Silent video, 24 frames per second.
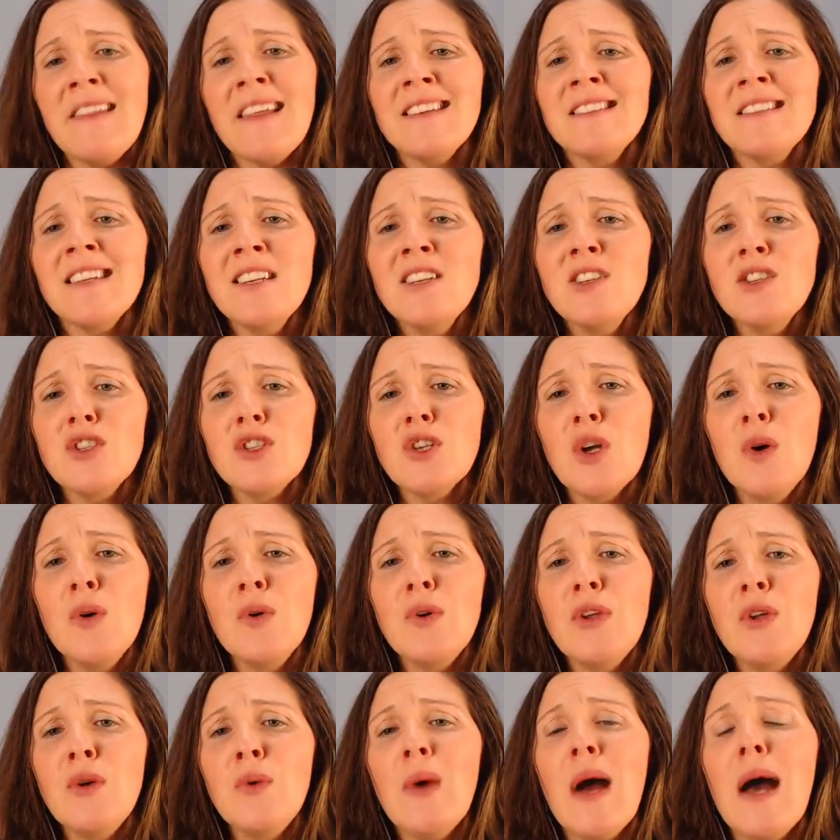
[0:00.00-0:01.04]
that's going to show
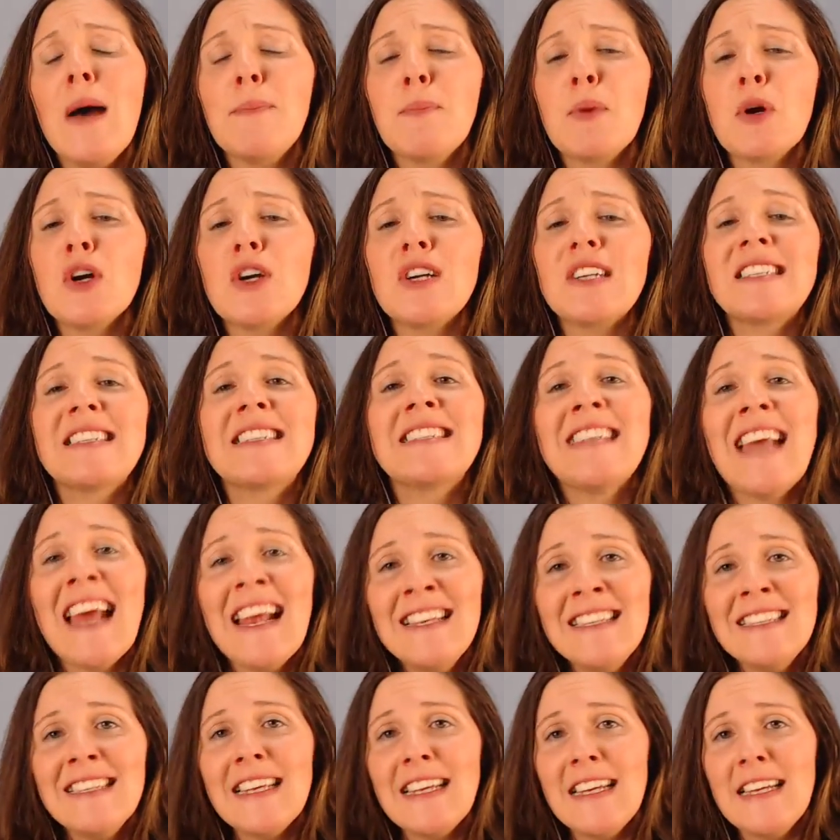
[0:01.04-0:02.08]
you a
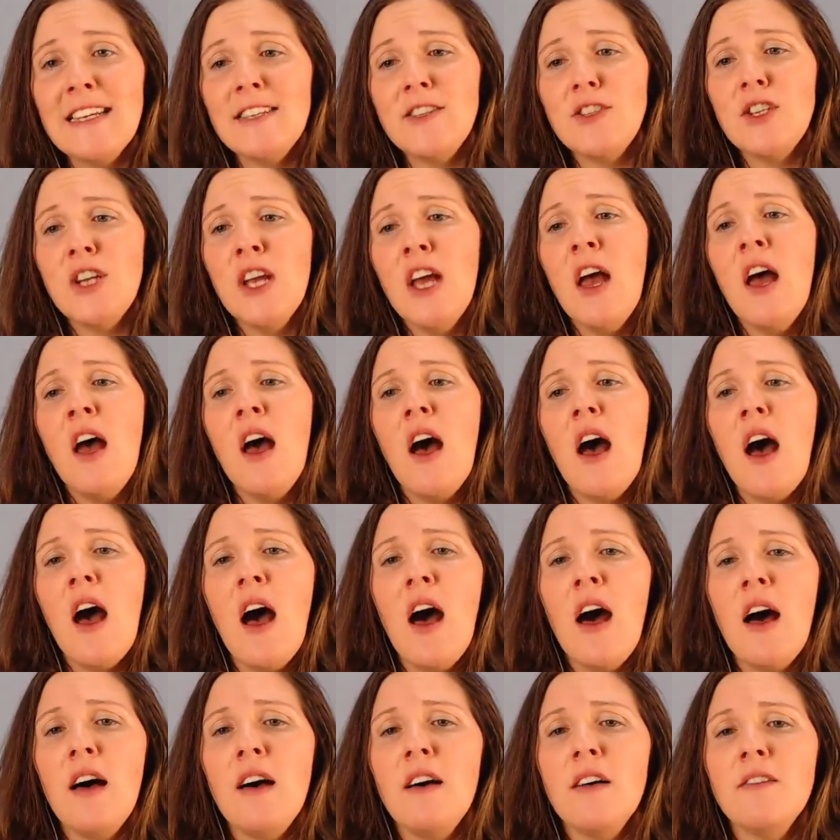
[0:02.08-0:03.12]
percentage
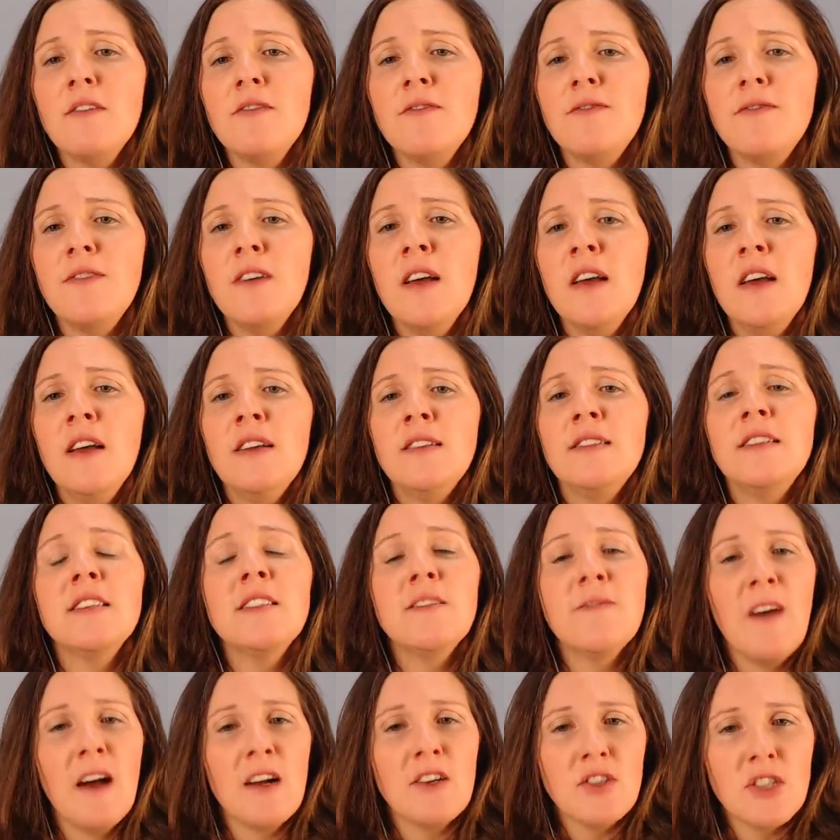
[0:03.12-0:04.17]
of
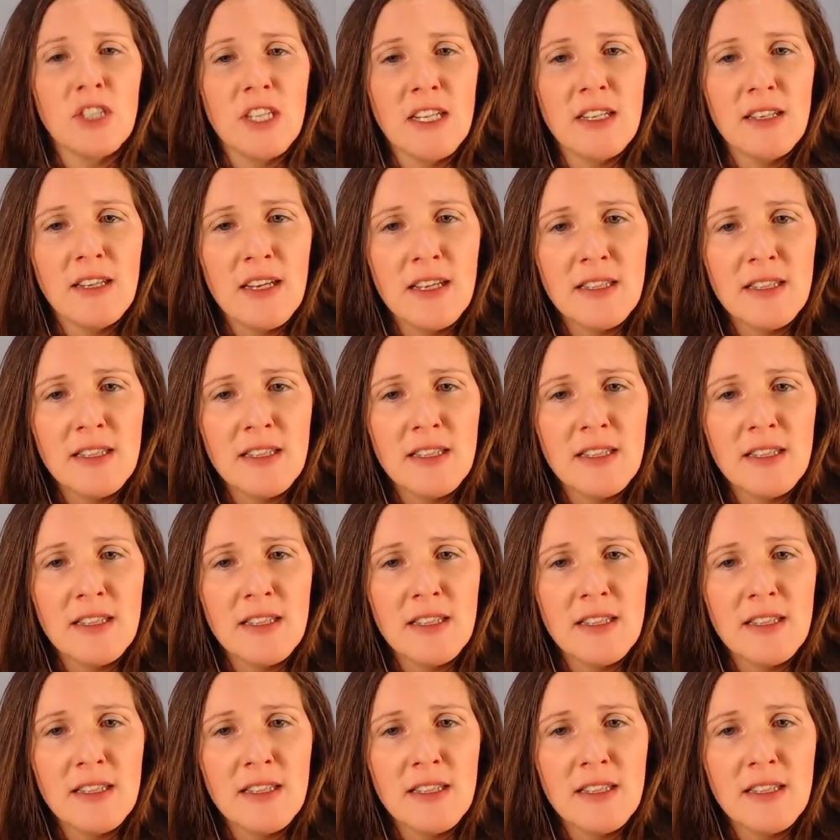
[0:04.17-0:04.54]
dysfunction.